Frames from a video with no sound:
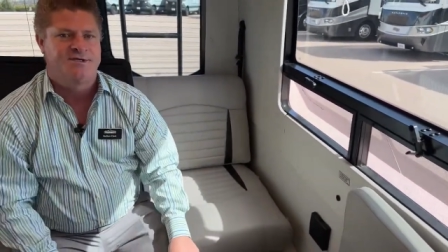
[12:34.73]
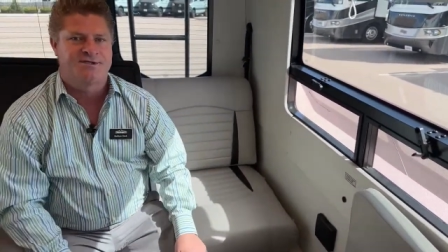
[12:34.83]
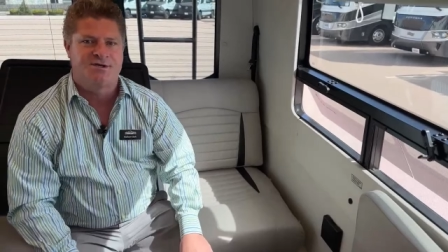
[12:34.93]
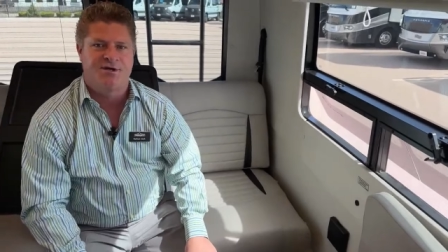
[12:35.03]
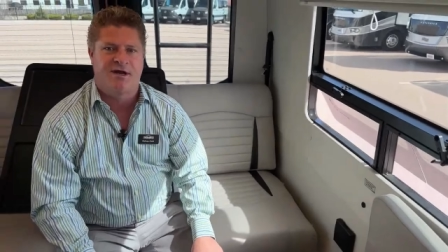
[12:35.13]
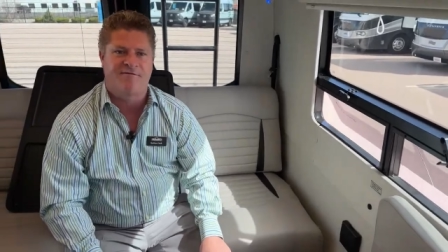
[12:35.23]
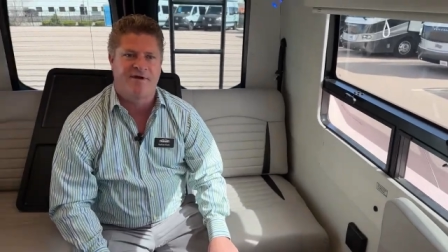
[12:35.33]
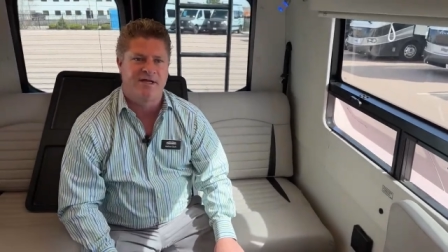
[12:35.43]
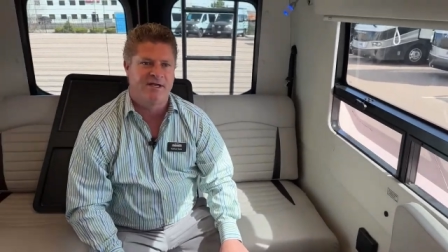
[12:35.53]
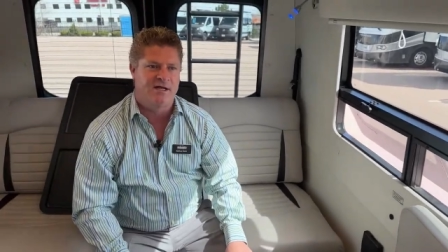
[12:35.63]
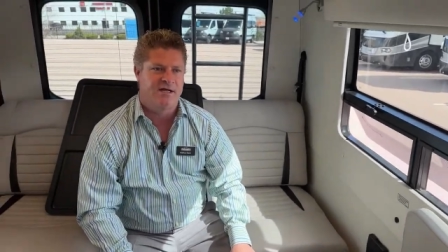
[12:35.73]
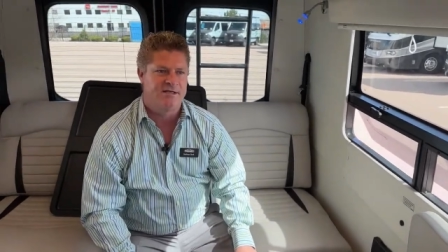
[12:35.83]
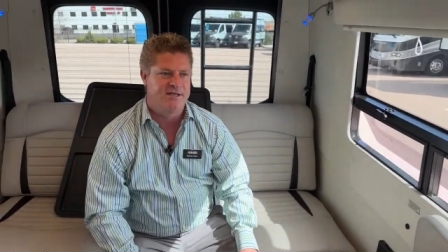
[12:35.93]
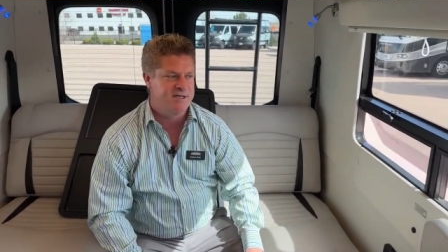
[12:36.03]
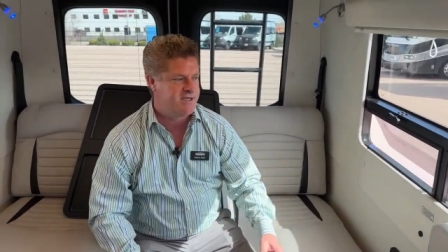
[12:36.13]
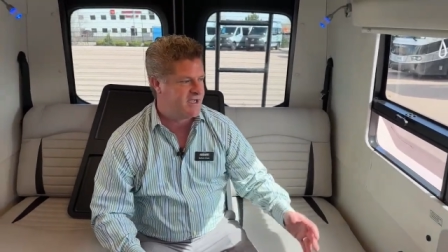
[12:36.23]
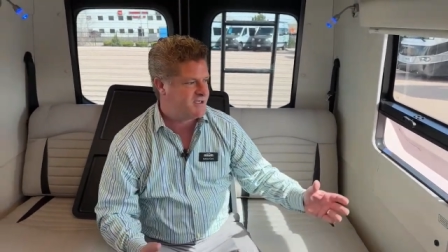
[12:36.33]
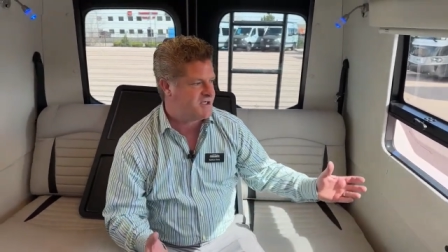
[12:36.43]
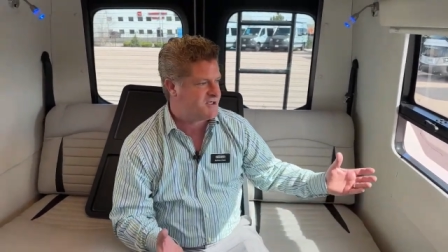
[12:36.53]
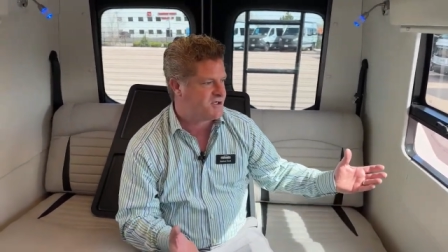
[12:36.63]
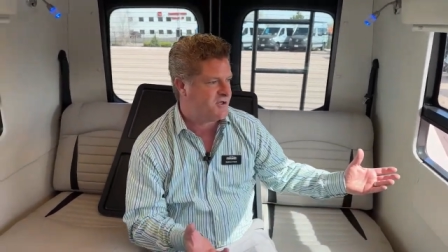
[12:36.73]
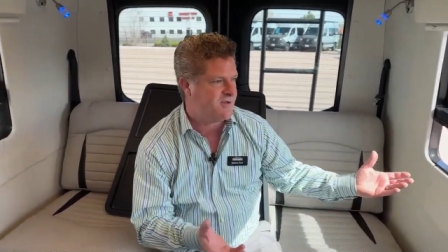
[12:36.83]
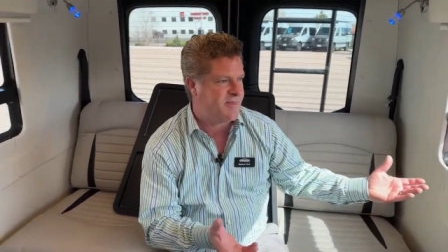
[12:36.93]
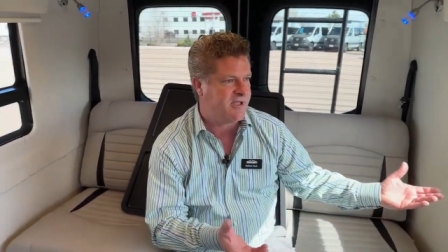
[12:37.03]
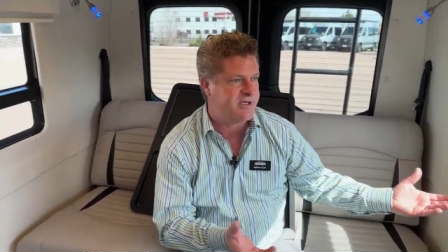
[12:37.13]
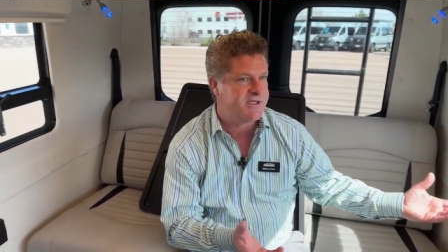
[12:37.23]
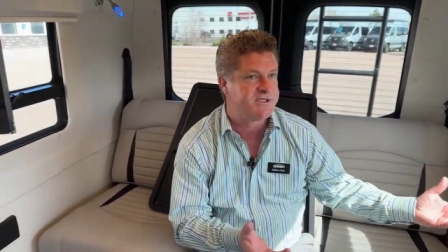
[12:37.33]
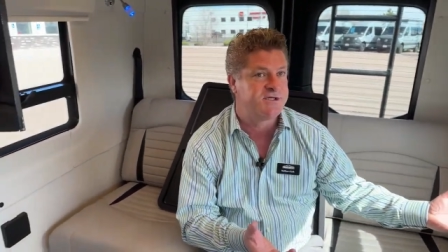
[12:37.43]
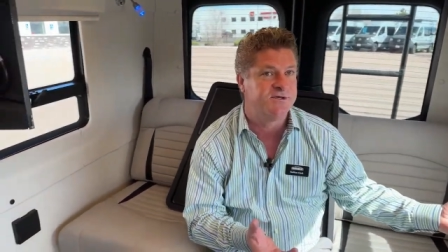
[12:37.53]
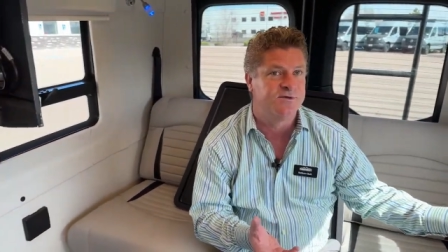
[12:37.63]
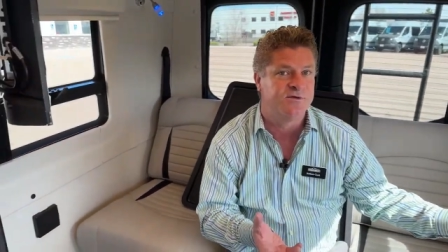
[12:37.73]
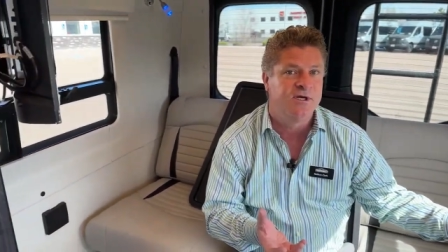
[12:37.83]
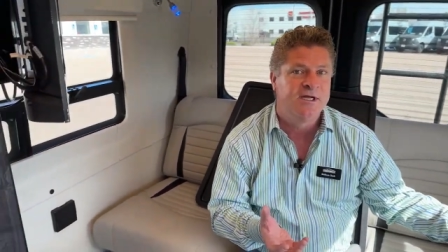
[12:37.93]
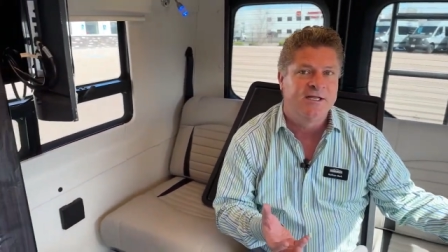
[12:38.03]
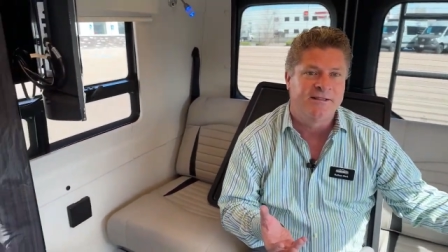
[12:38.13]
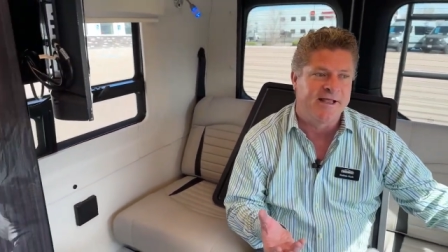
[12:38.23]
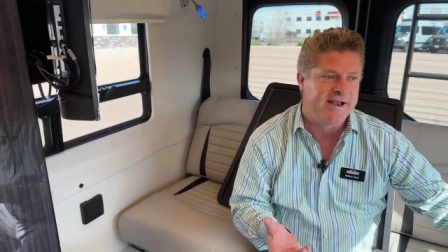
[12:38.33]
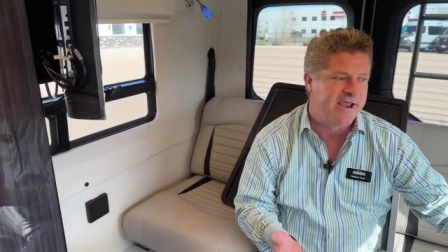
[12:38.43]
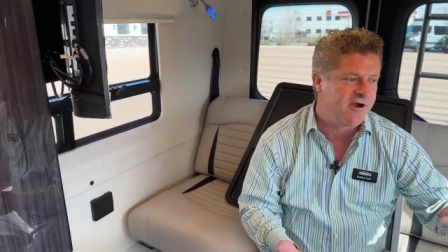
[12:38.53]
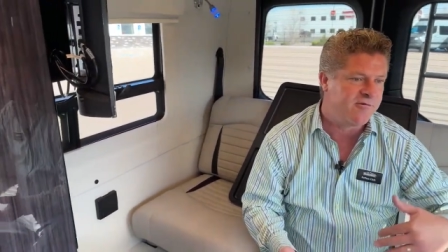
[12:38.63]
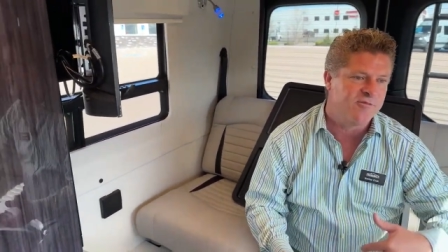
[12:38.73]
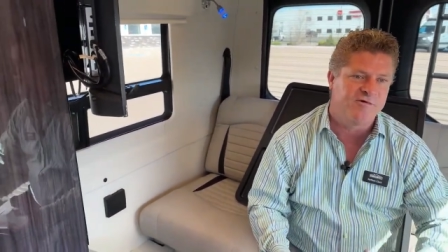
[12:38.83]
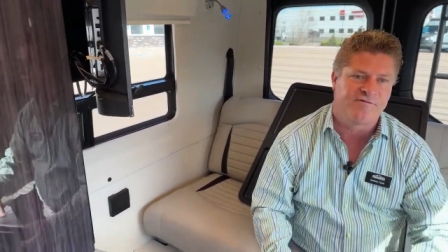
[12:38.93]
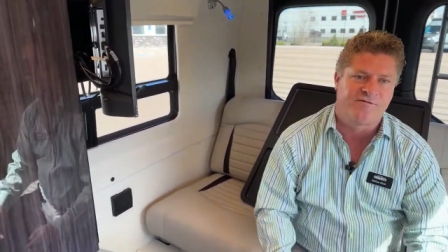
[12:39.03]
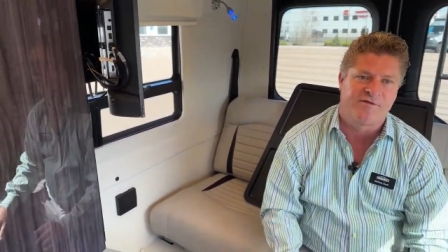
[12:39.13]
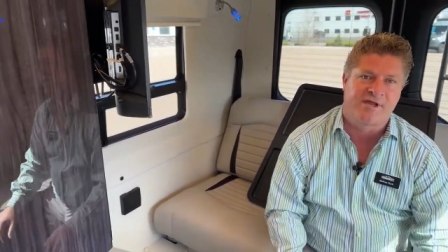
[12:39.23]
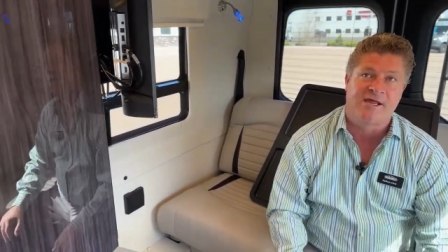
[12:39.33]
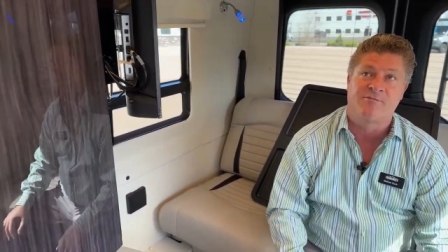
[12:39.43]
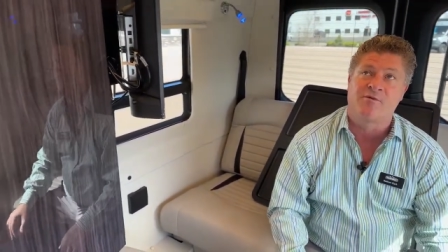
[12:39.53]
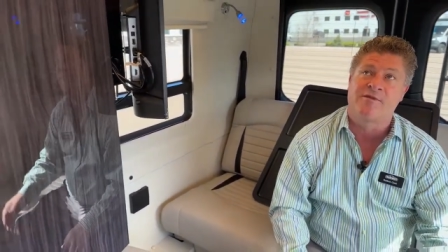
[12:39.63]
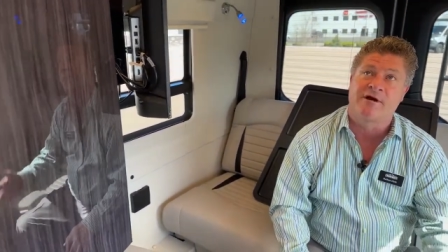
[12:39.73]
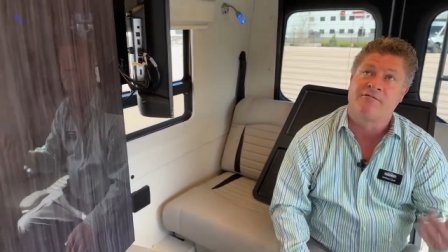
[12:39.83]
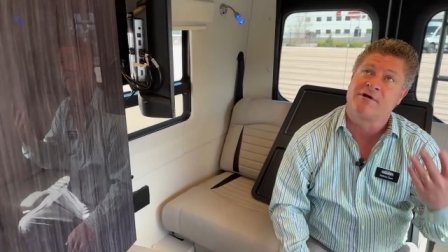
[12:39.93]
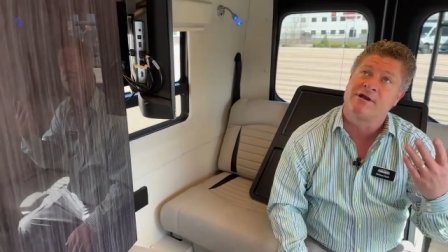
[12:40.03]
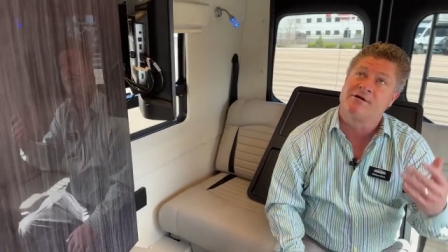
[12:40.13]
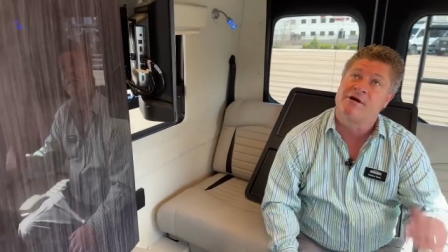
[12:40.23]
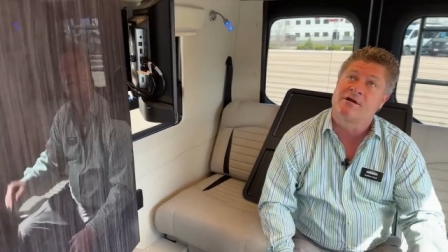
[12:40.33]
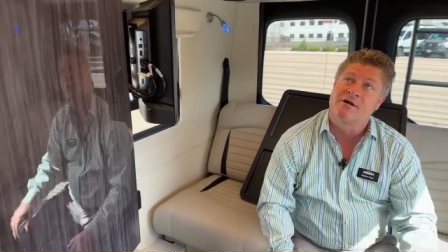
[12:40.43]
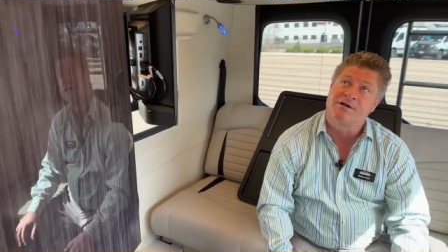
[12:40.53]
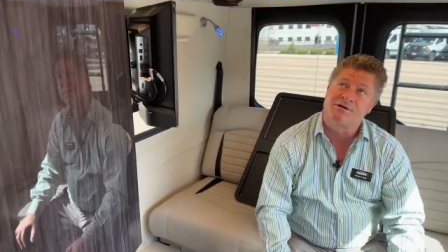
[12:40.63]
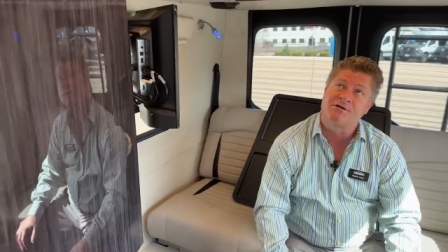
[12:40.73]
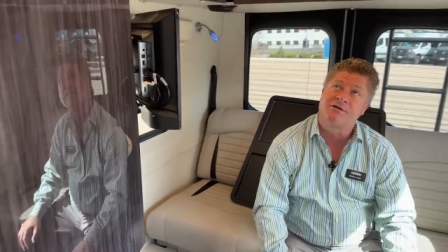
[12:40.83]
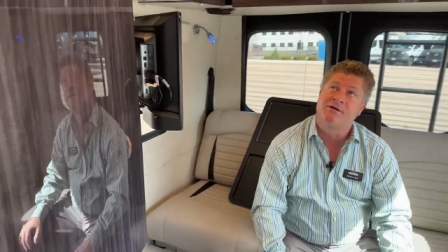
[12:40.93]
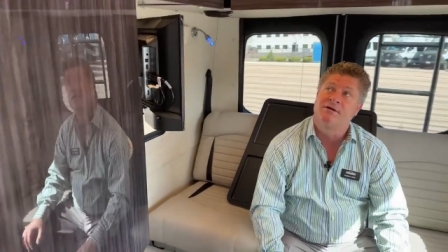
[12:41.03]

So you have additional abilities to let air move through the camper without running your air conditioner.